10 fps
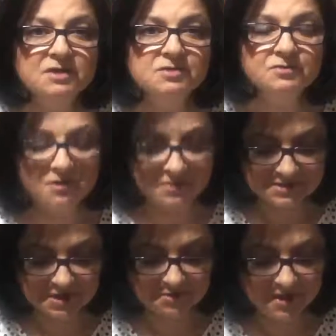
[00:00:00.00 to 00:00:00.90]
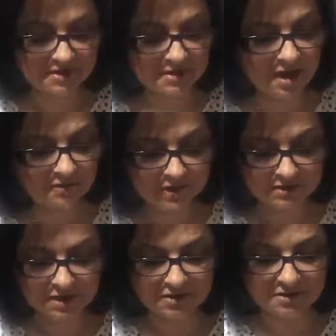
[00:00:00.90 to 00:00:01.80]
So there is the main
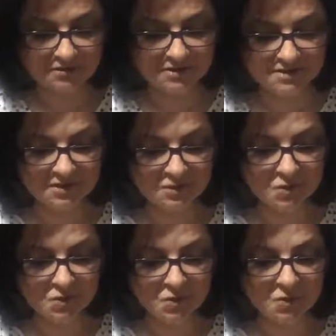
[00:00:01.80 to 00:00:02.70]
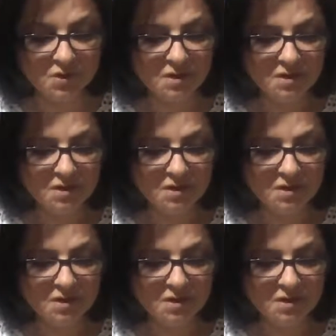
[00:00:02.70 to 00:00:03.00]
character, there is the who,